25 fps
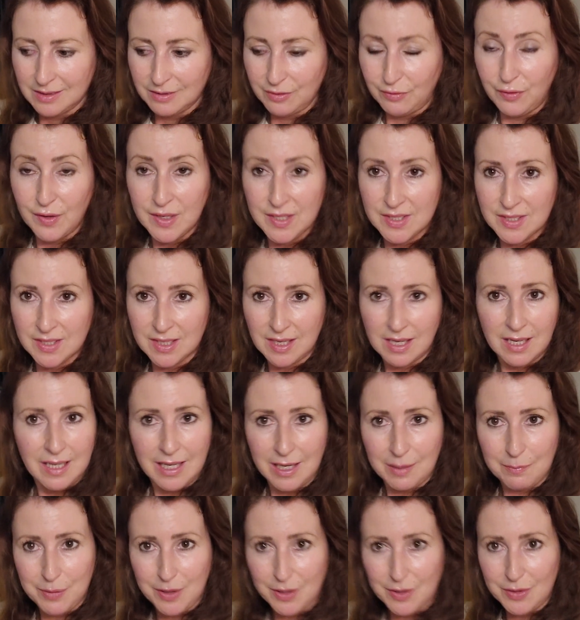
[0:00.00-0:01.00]

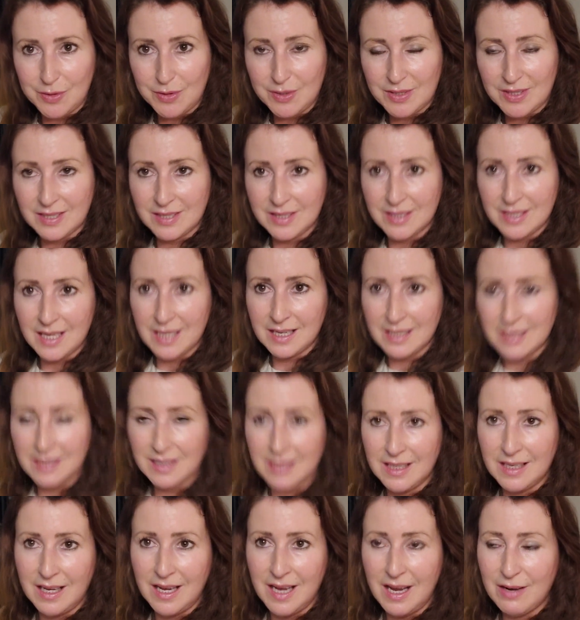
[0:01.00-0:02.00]
physically abused,
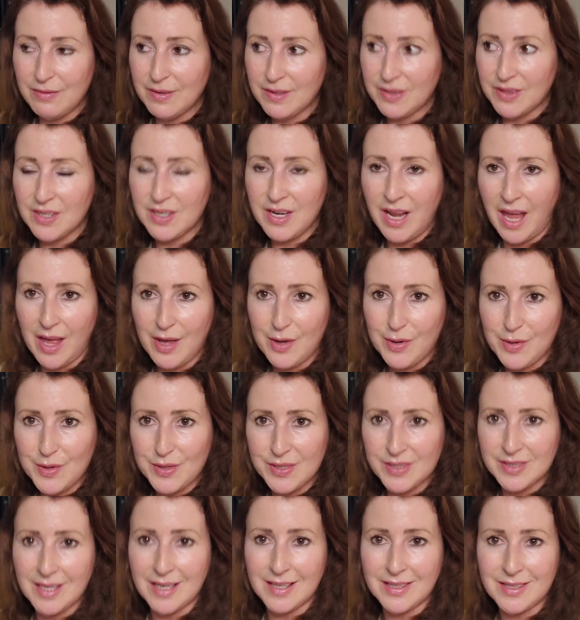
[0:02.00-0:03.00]
then everything
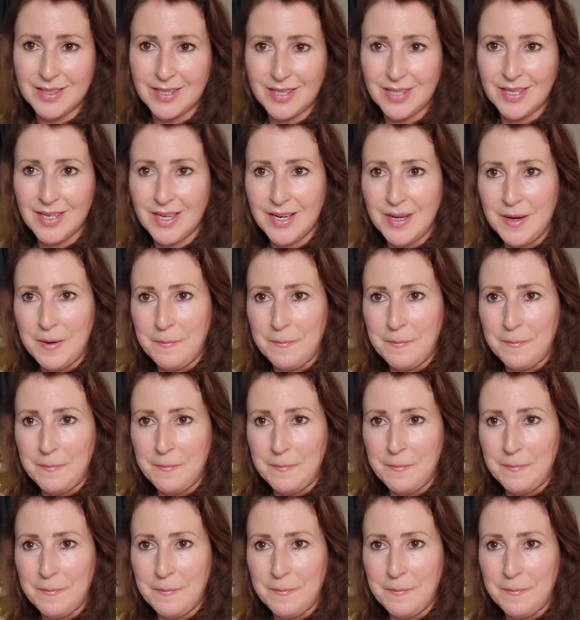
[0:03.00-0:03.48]
else that